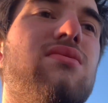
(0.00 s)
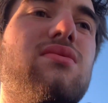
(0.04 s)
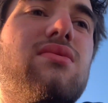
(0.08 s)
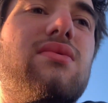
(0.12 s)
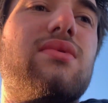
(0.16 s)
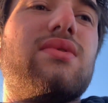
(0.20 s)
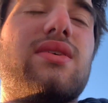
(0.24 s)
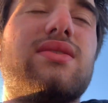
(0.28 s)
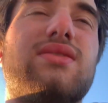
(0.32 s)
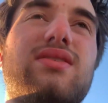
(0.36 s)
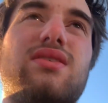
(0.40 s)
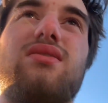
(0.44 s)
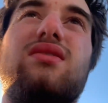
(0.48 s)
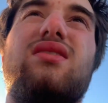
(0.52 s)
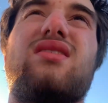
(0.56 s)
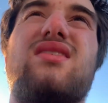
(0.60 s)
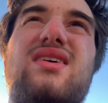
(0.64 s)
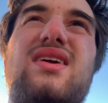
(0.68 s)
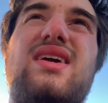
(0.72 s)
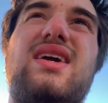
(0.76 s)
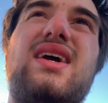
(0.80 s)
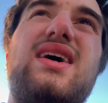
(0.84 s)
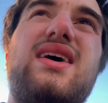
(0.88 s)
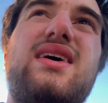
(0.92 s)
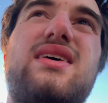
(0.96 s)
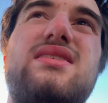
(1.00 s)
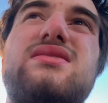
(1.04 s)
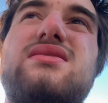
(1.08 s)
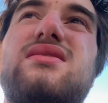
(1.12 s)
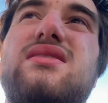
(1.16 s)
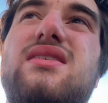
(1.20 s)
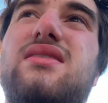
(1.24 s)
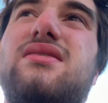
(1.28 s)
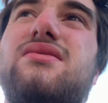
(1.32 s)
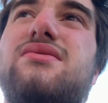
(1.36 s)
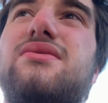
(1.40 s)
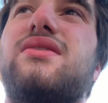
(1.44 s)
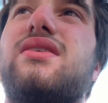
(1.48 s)
It's a lot of gas. I
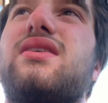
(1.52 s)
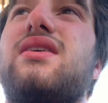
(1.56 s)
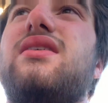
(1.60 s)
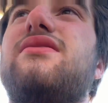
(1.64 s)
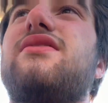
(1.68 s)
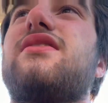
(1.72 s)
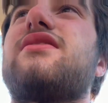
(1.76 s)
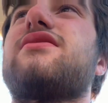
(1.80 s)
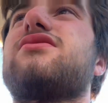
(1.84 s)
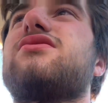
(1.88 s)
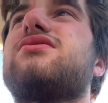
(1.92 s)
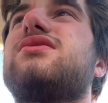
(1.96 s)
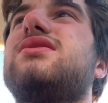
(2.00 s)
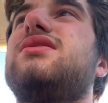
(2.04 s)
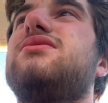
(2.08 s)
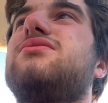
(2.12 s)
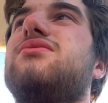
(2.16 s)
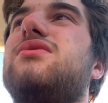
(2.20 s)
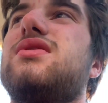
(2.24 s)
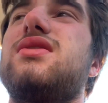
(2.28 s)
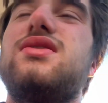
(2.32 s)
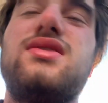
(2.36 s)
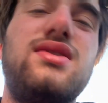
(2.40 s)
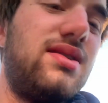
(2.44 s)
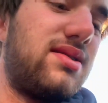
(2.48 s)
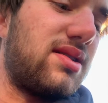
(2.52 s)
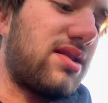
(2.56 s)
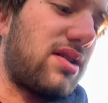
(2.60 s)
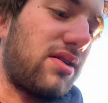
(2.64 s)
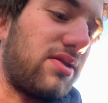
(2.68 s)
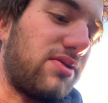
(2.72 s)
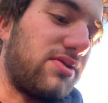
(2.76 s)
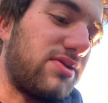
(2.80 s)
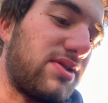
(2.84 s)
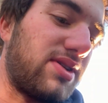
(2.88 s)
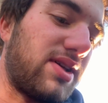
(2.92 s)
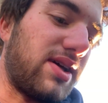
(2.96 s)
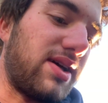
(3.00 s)
don't think I've ever seen one of these
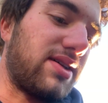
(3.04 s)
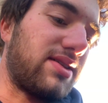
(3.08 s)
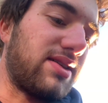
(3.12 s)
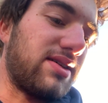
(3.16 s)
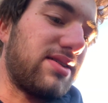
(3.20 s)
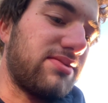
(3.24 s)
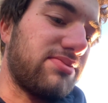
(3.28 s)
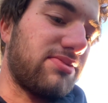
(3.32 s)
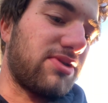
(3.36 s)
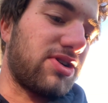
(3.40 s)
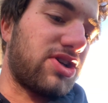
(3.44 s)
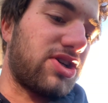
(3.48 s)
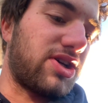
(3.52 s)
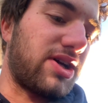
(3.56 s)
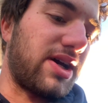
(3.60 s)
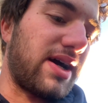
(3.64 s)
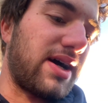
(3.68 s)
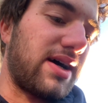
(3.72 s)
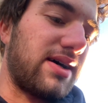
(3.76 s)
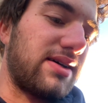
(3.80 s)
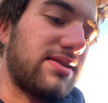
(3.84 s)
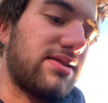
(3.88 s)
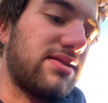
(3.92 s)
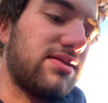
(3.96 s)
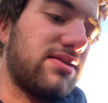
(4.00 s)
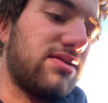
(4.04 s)
cars take this much gas.